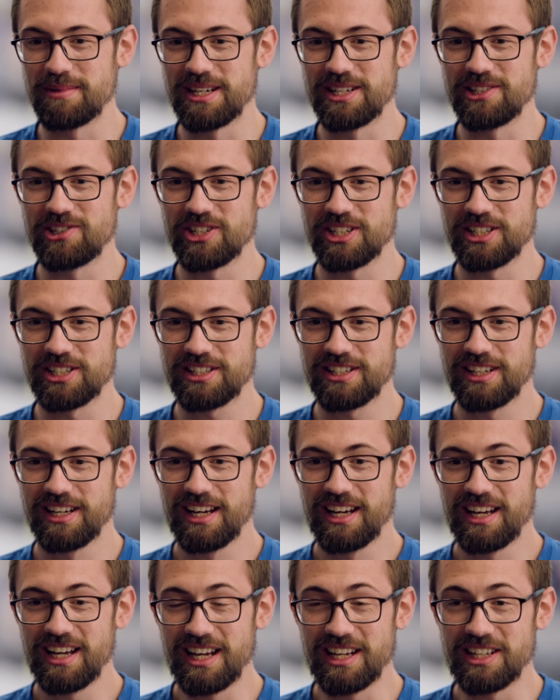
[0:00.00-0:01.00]

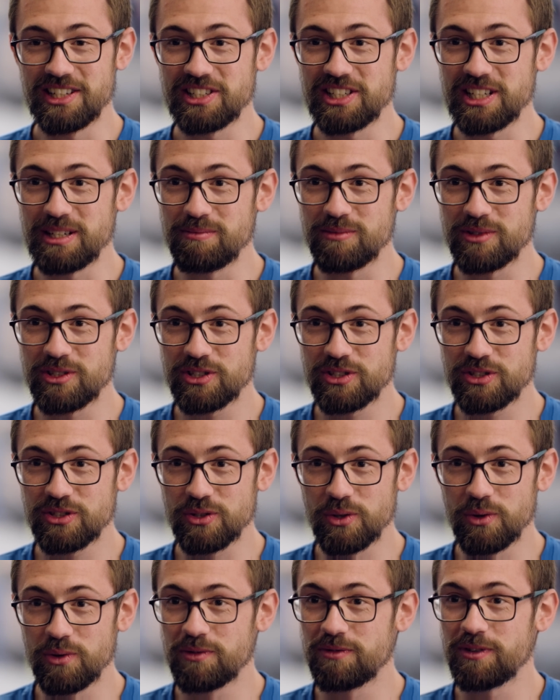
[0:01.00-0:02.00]
it seemed
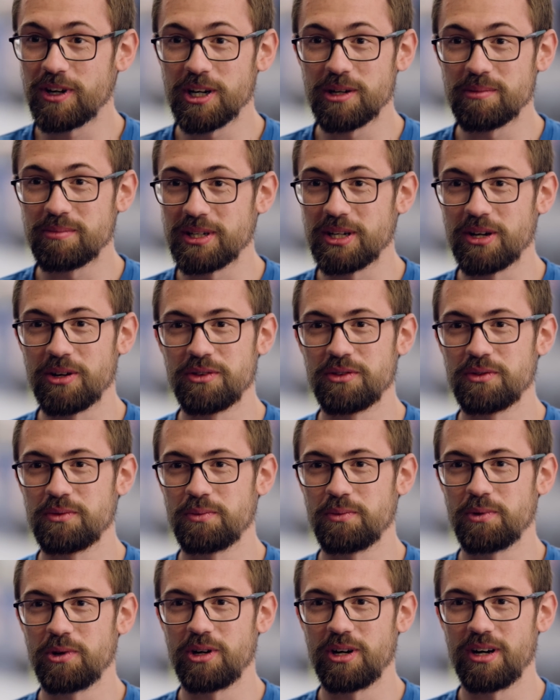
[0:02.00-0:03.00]
so far beyond
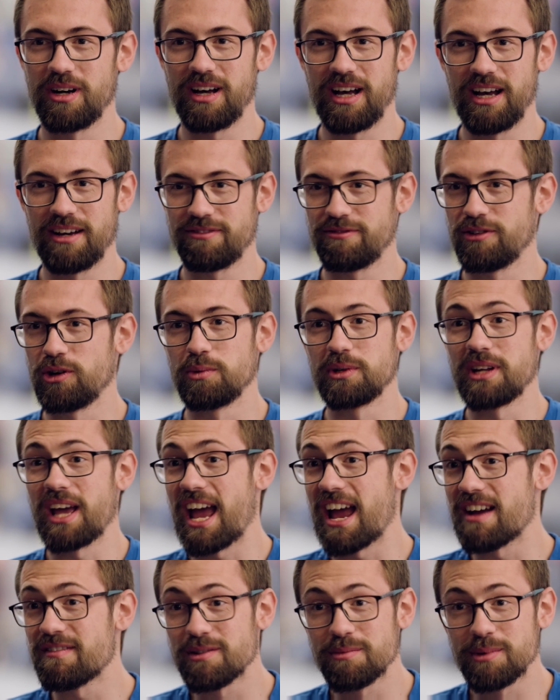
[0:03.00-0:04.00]
what I thought would
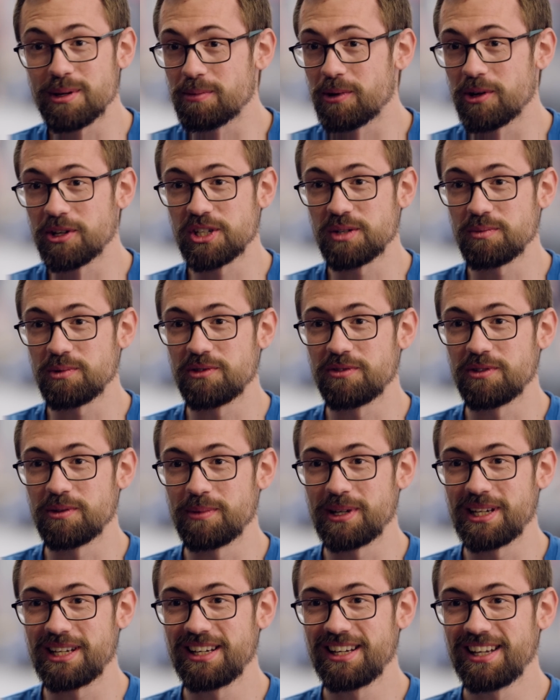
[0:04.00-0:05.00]
ever be possible for
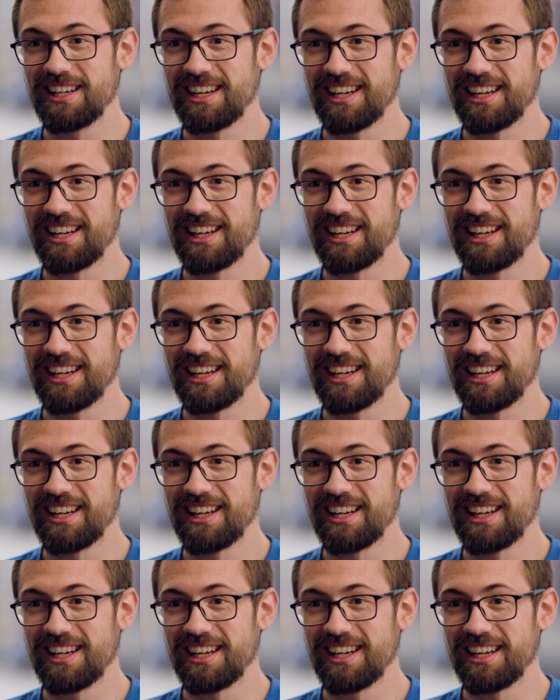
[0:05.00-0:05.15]
me.